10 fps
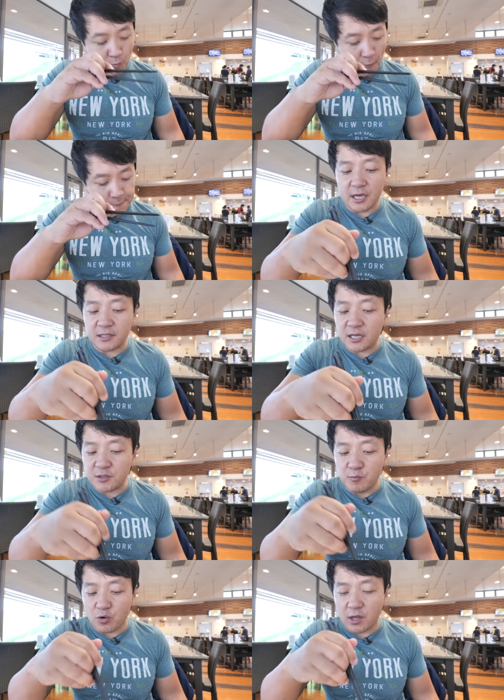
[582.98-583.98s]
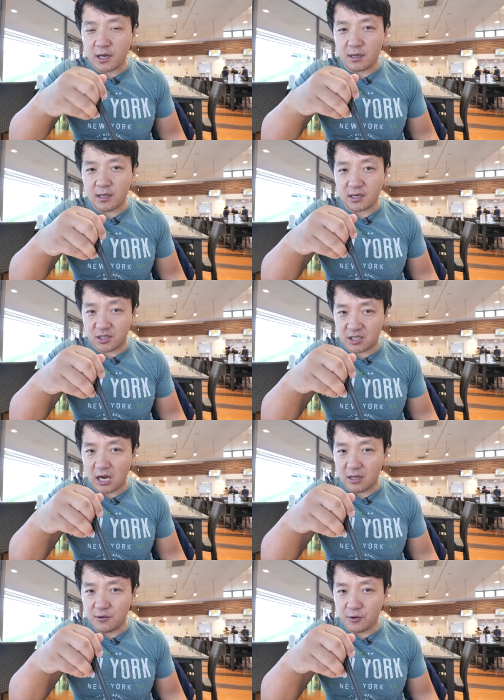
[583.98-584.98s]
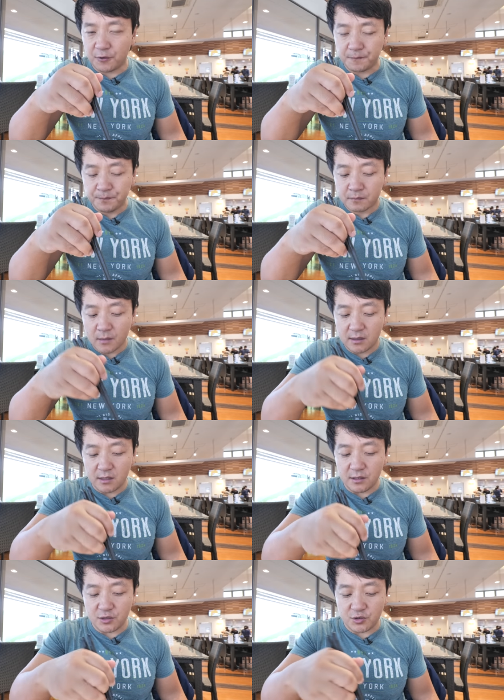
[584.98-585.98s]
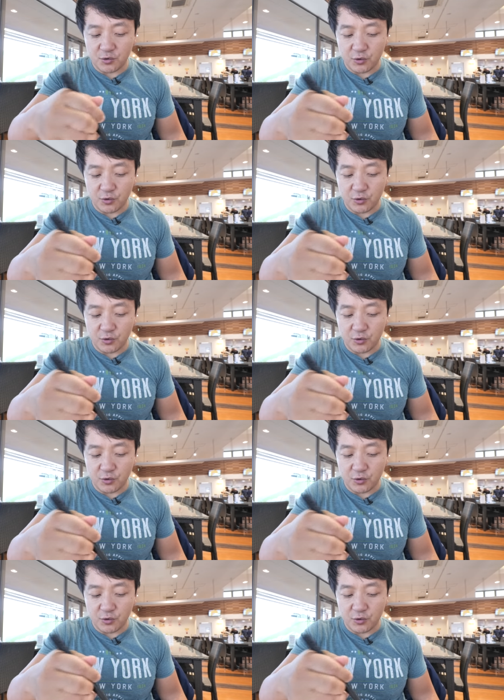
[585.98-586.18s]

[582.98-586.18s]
All right, that tastes more like a, like a salad noodle than dessert